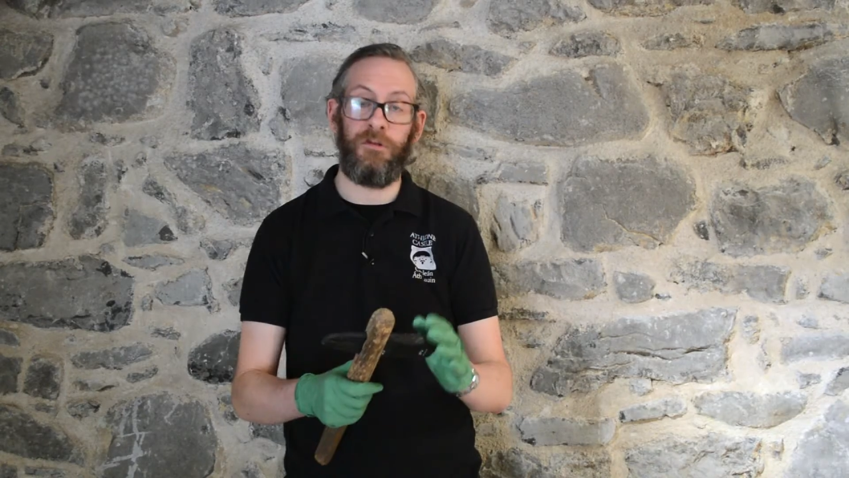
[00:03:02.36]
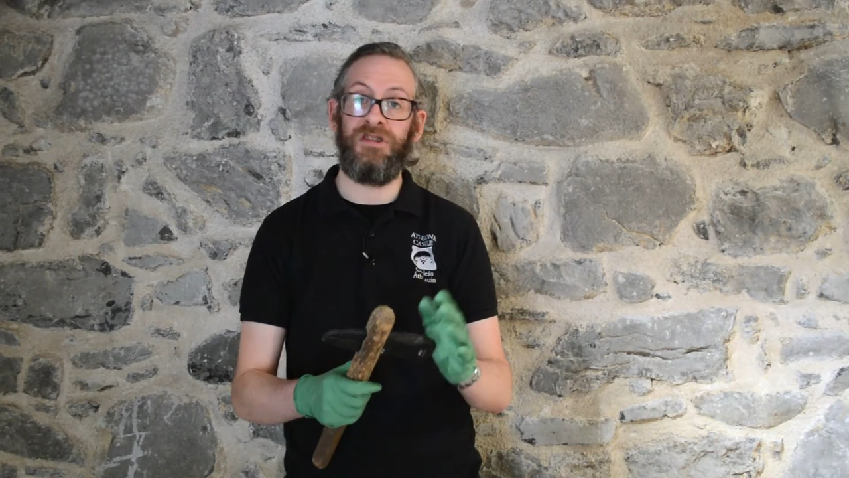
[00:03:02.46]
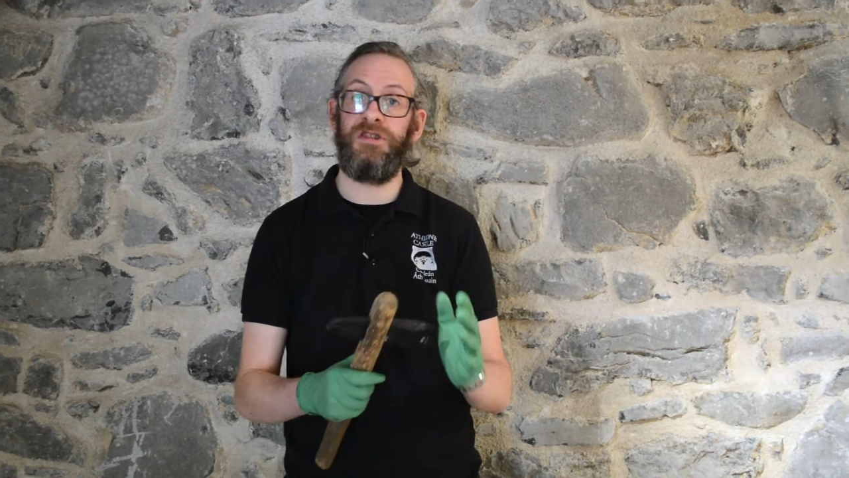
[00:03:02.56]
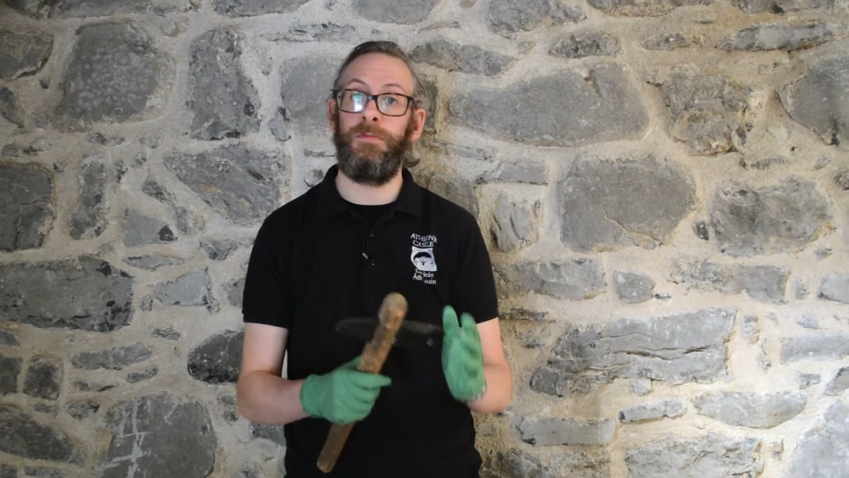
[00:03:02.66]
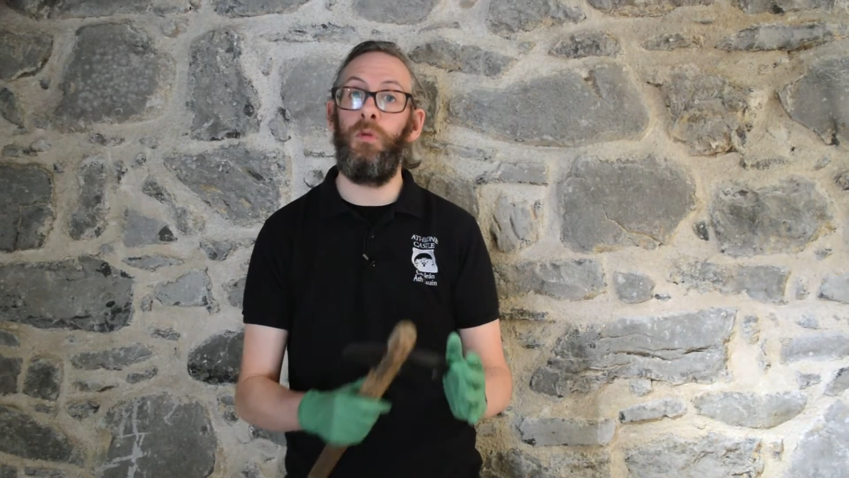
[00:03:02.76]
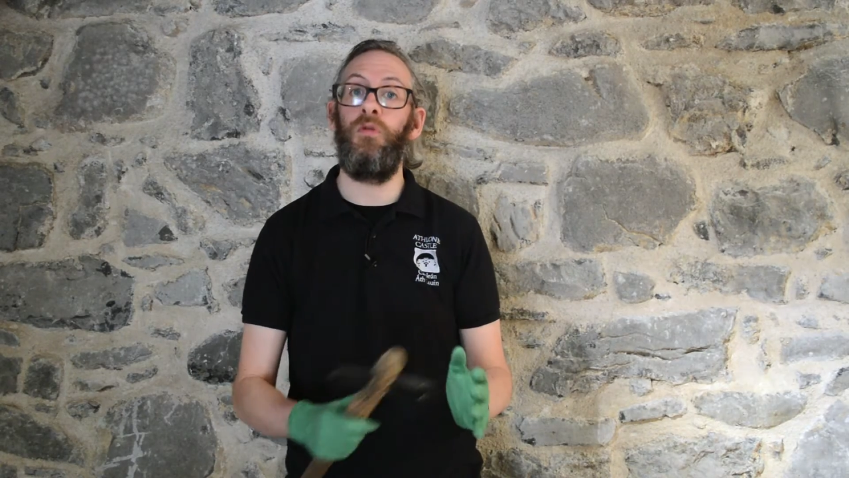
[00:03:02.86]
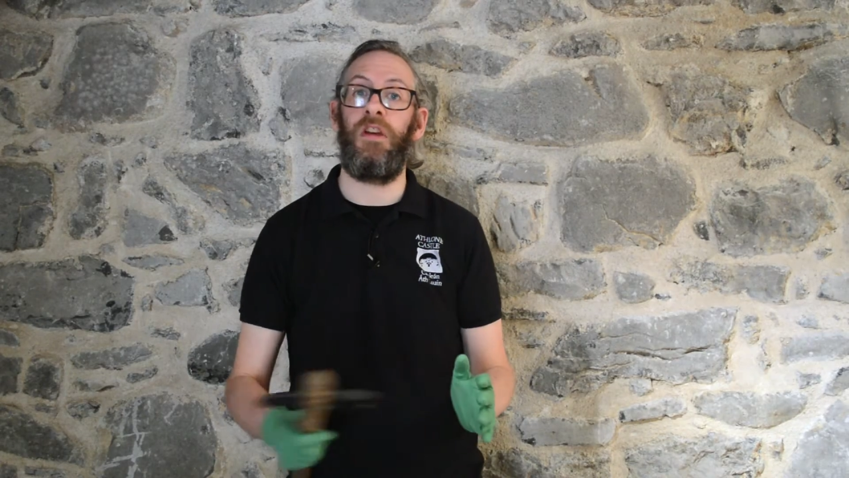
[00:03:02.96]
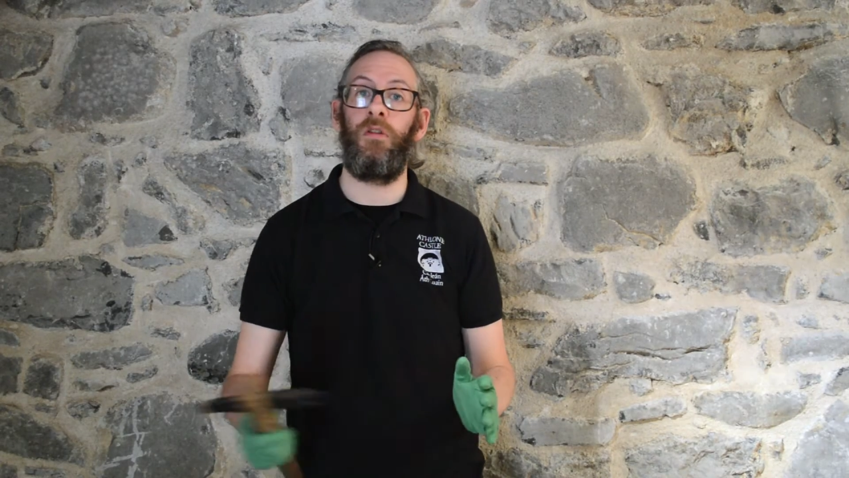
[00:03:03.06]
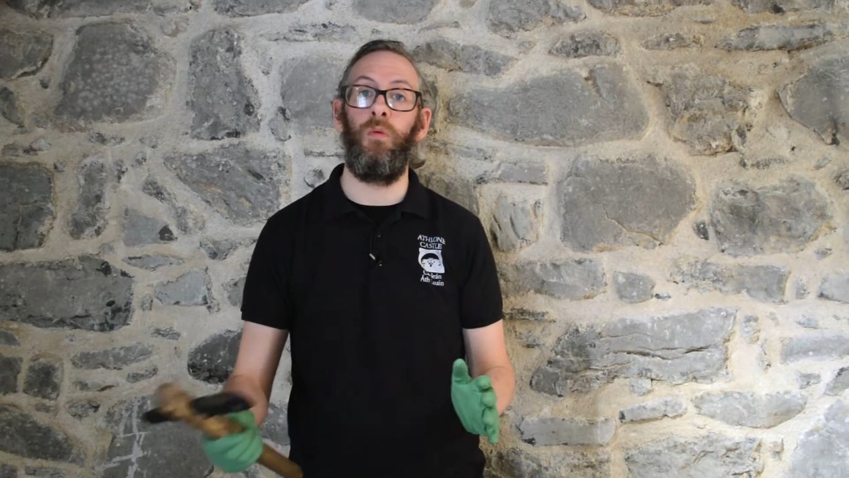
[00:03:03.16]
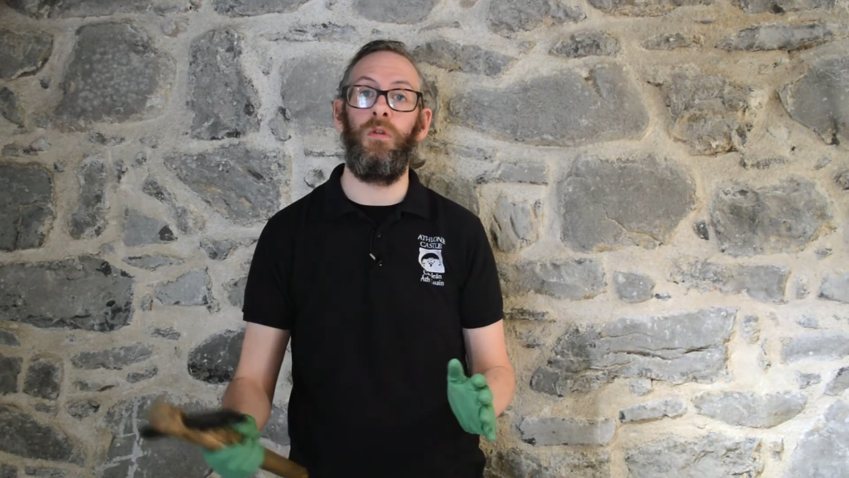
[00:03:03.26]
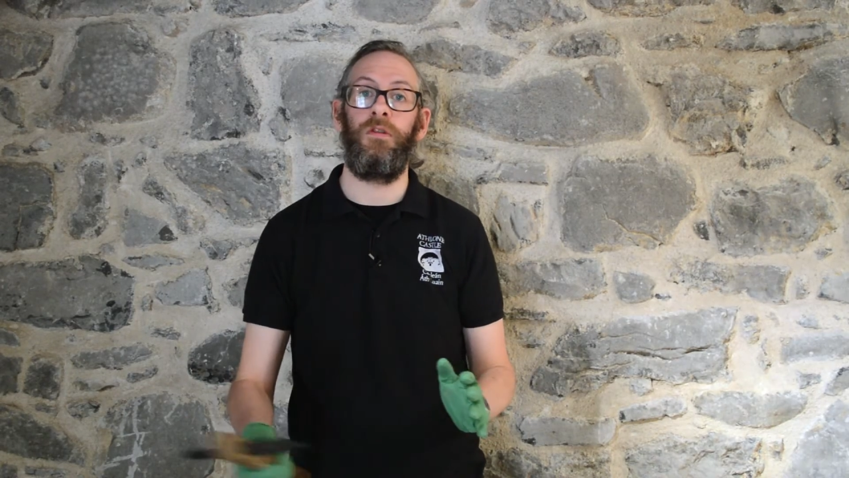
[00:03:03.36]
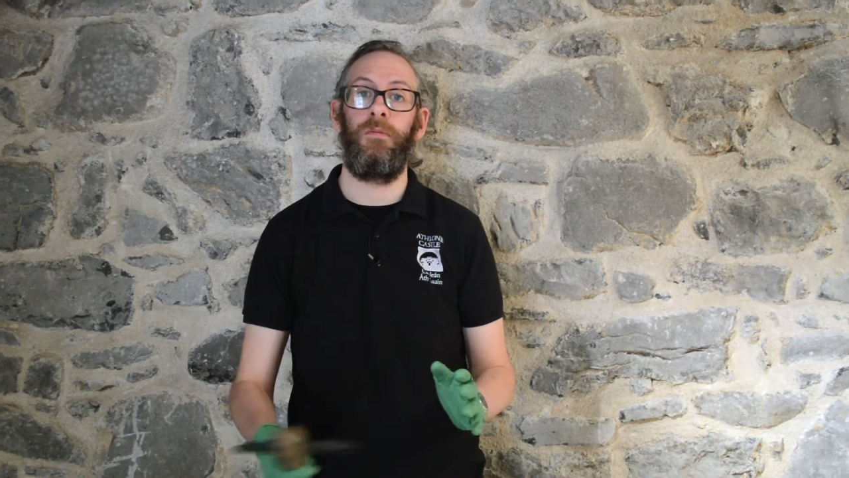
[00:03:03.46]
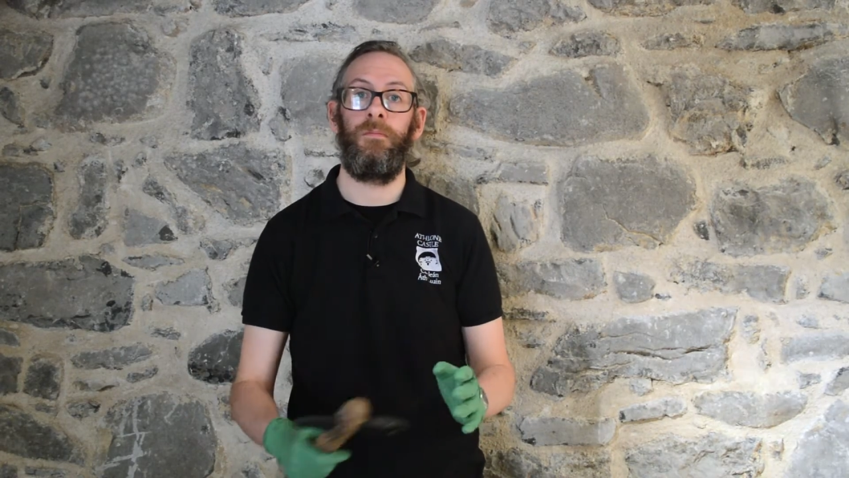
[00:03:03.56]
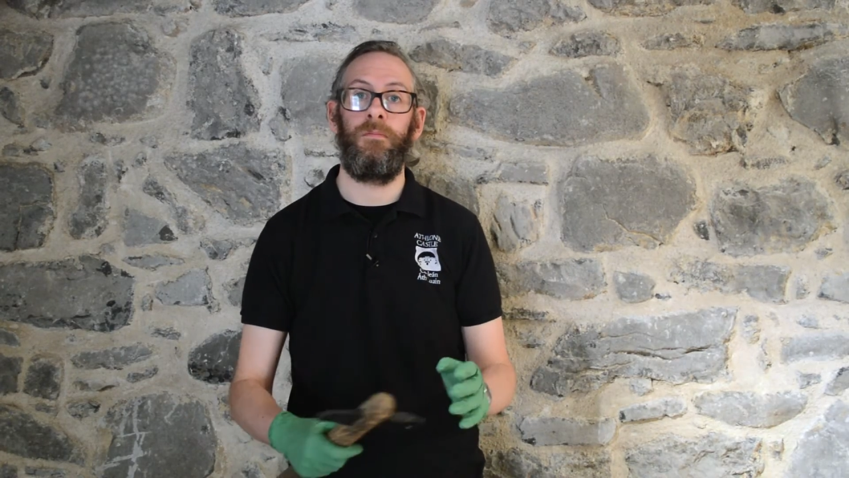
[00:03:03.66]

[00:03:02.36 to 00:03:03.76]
smoothing the wood.